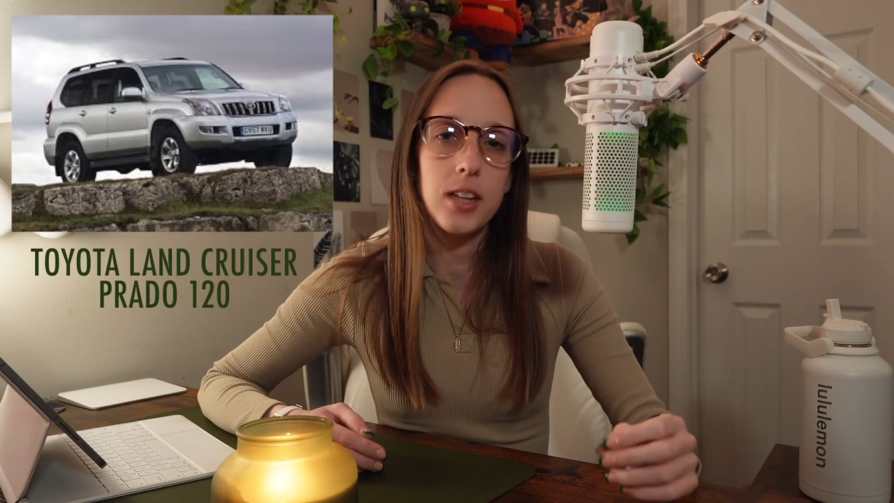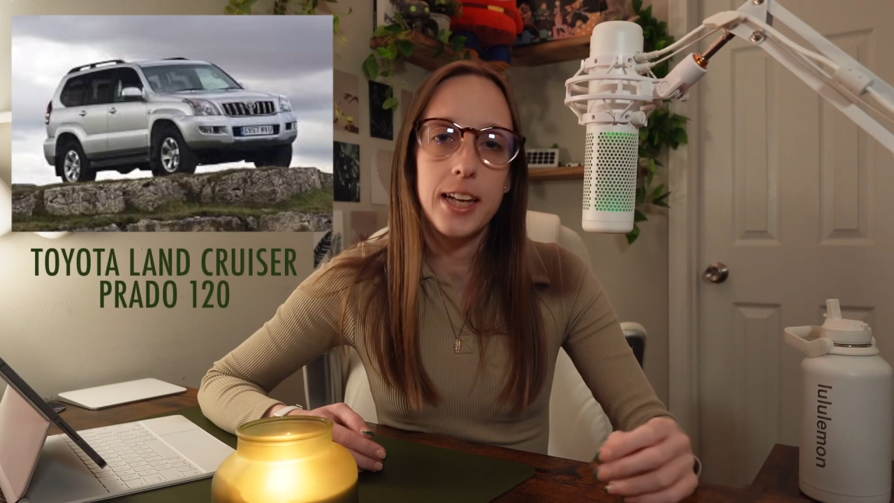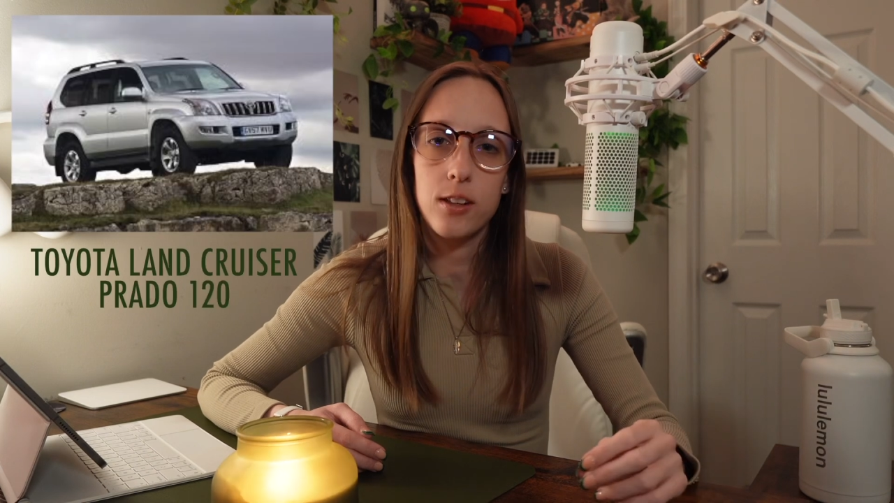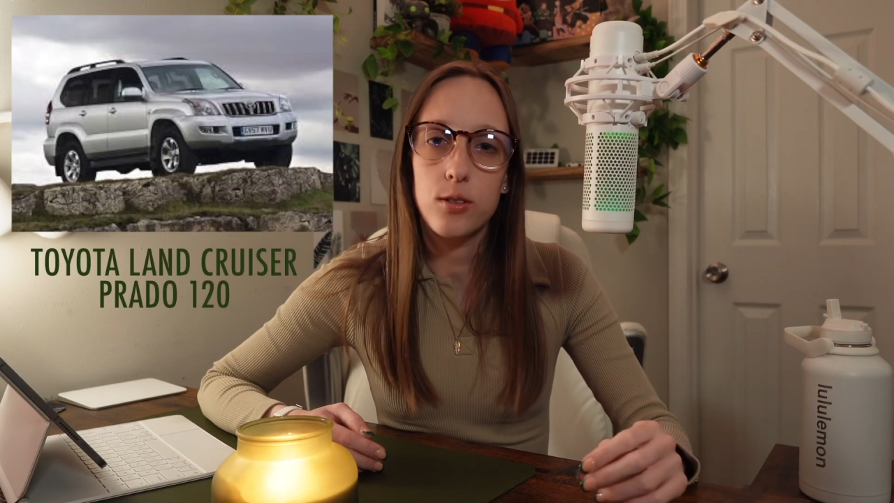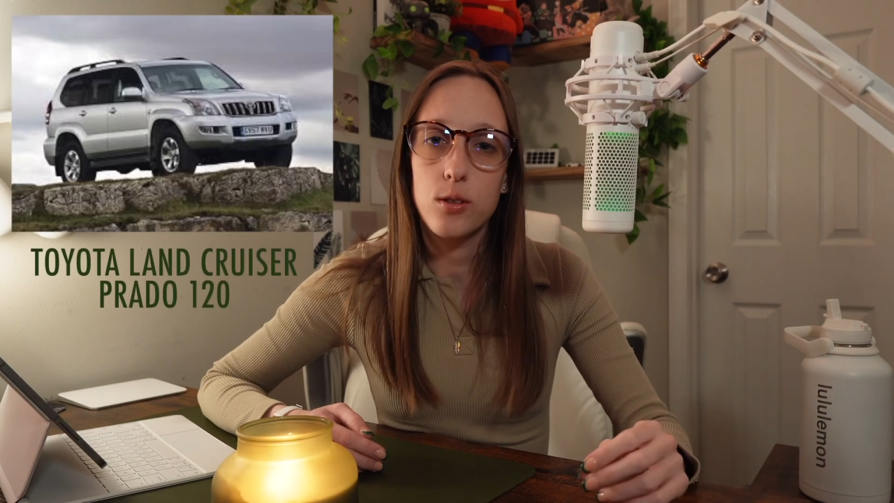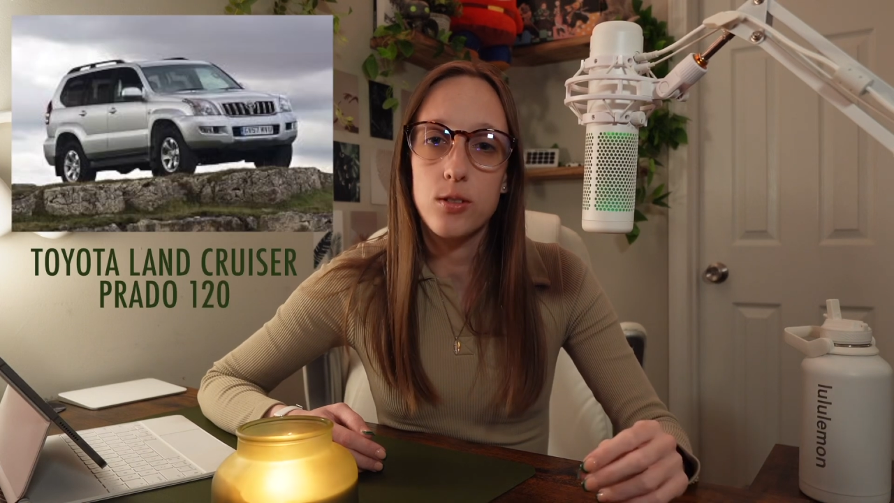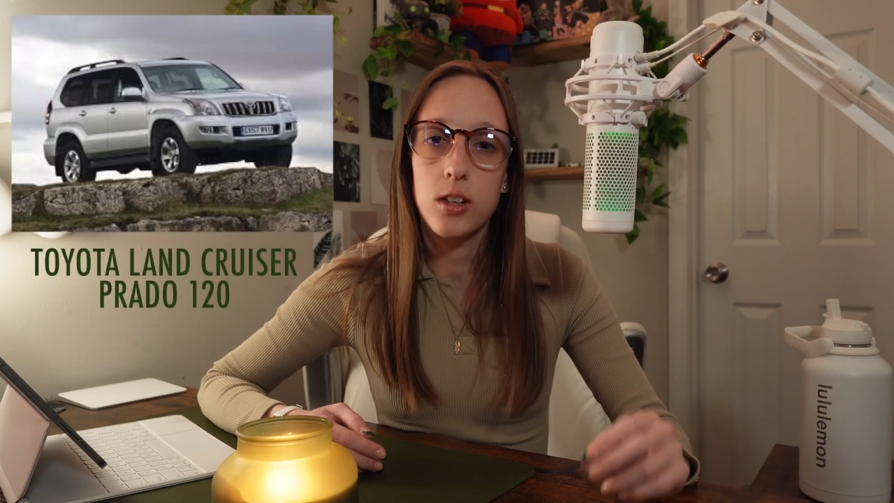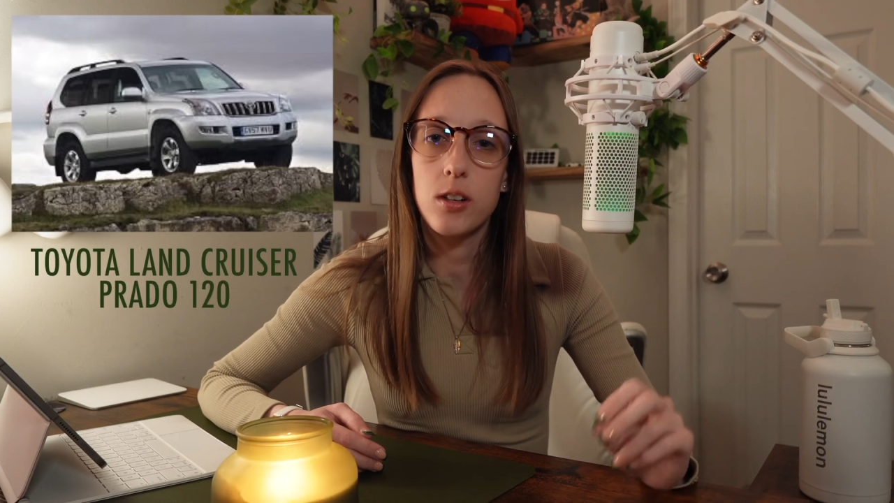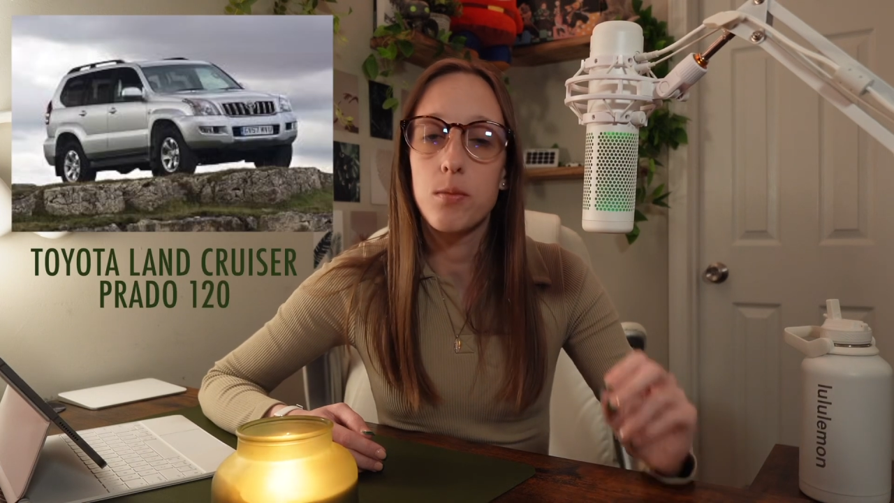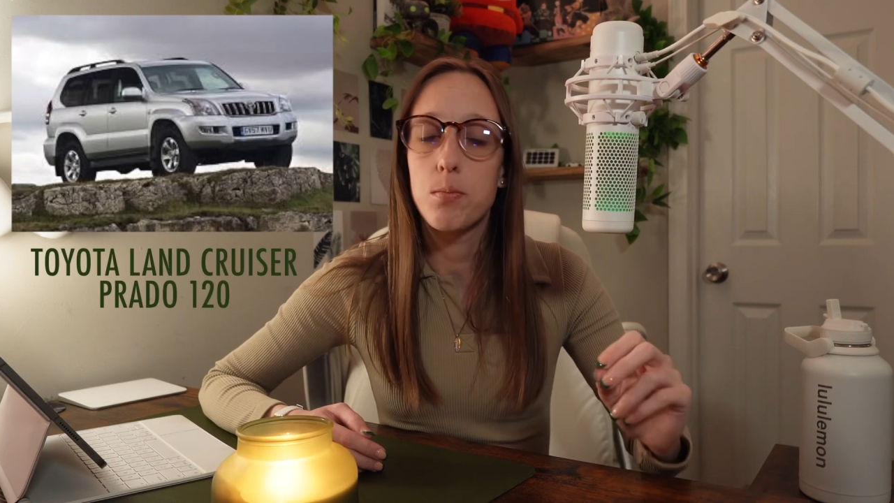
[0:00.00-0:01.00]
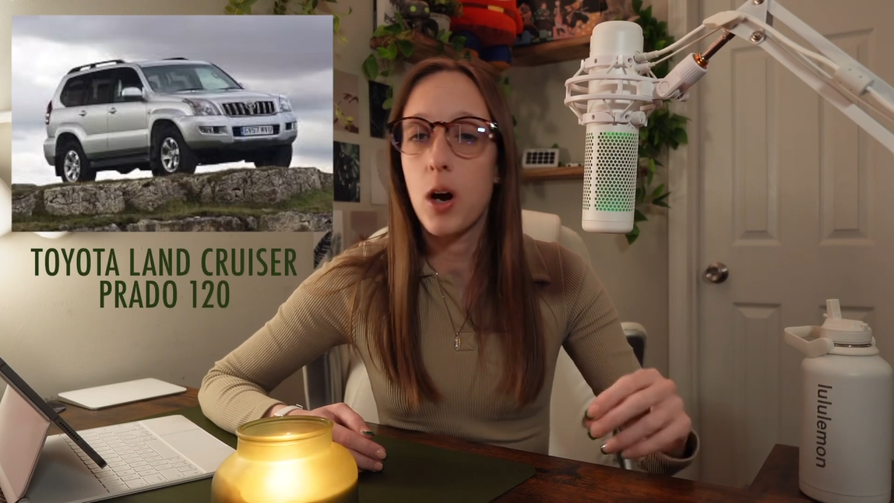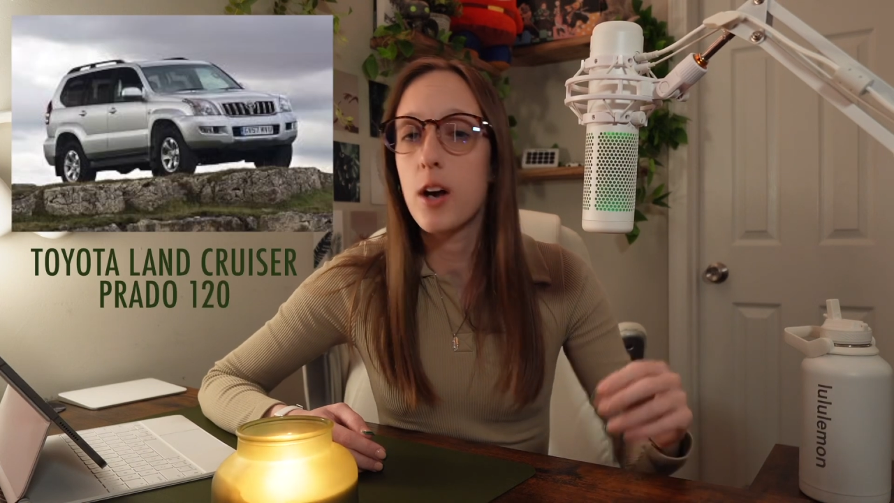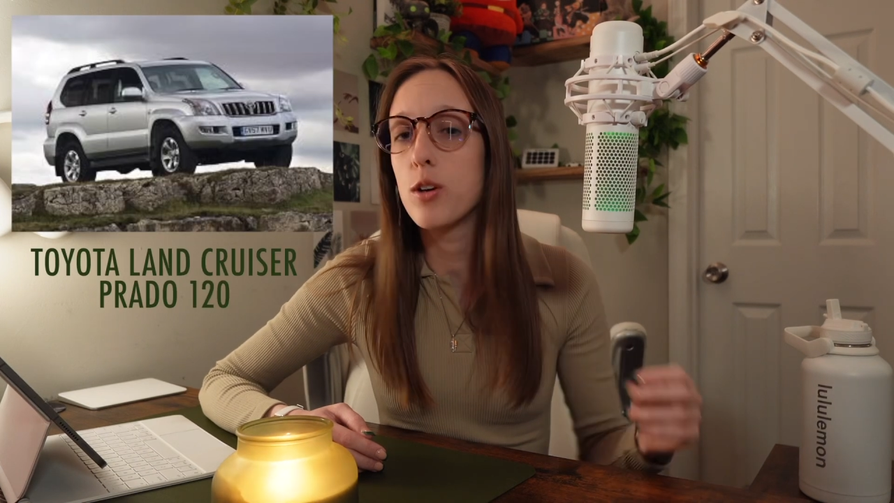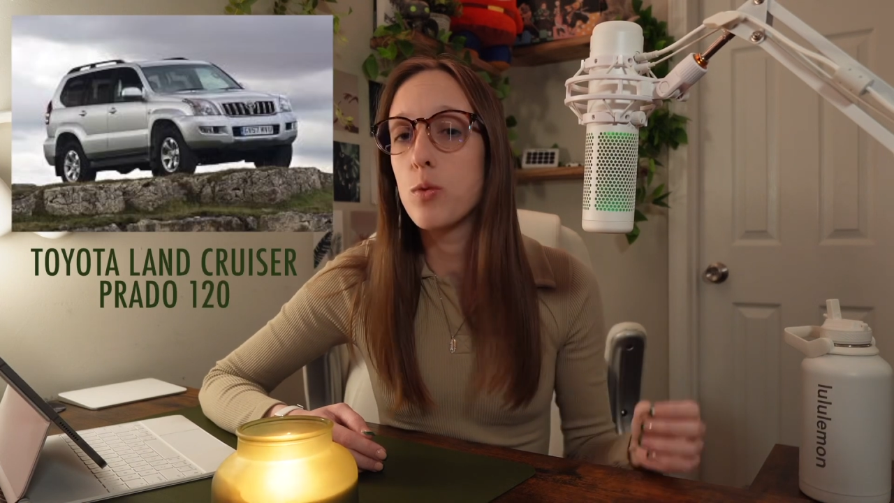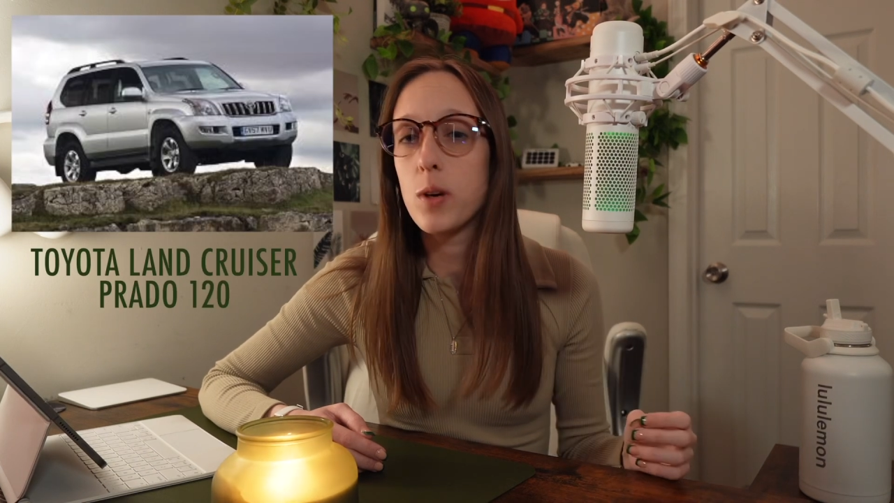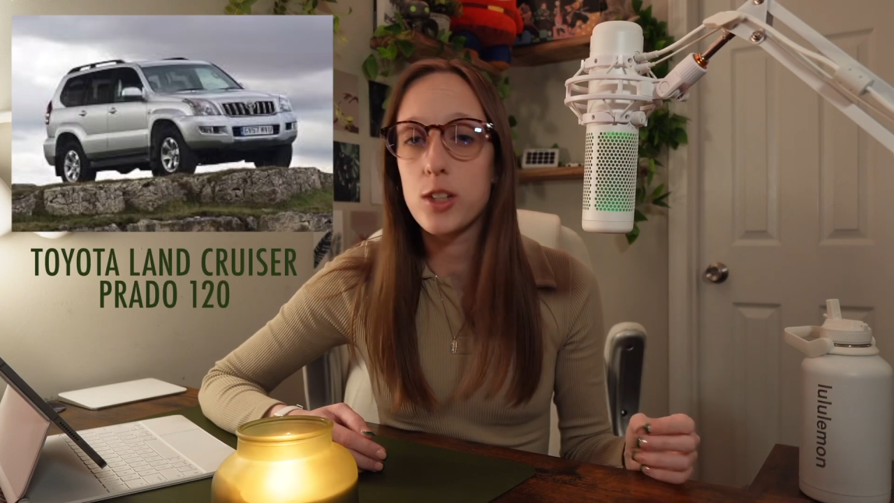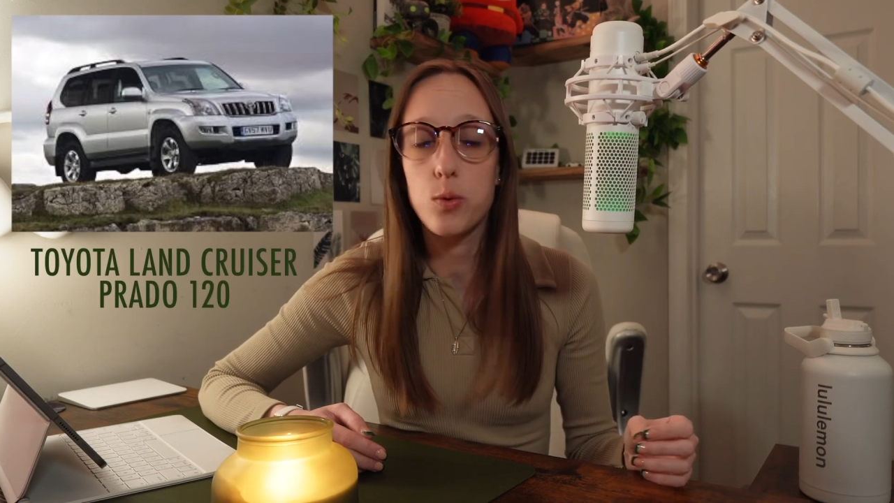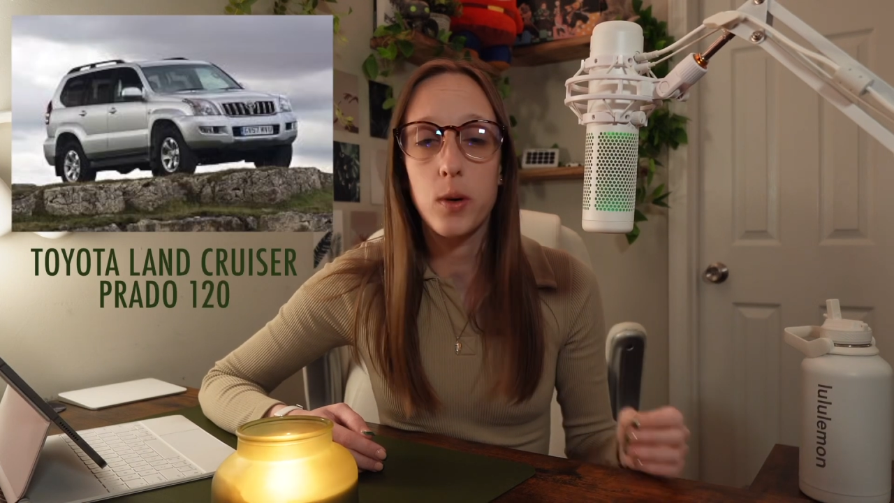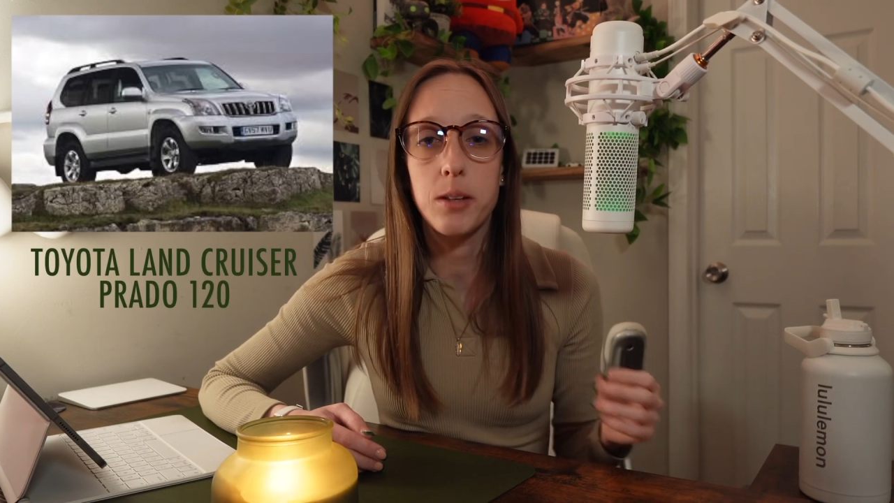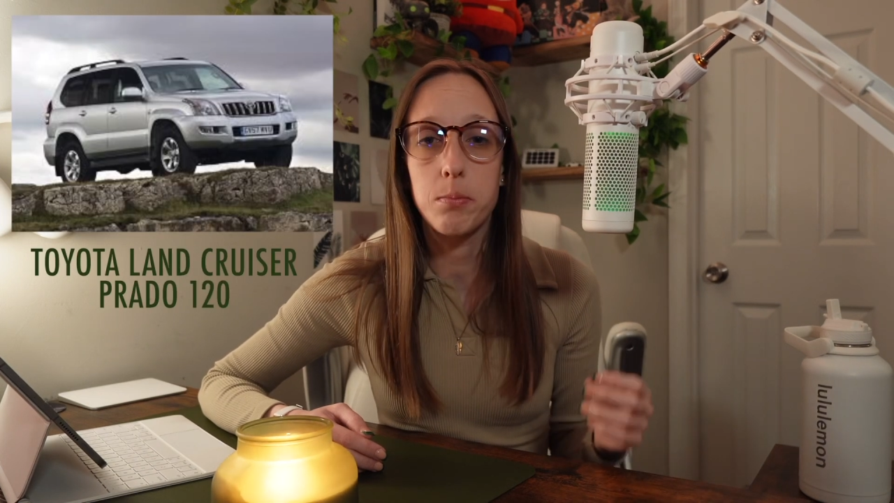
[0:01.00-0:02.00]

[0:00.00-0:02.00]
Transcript: Land Cruiser Prado 120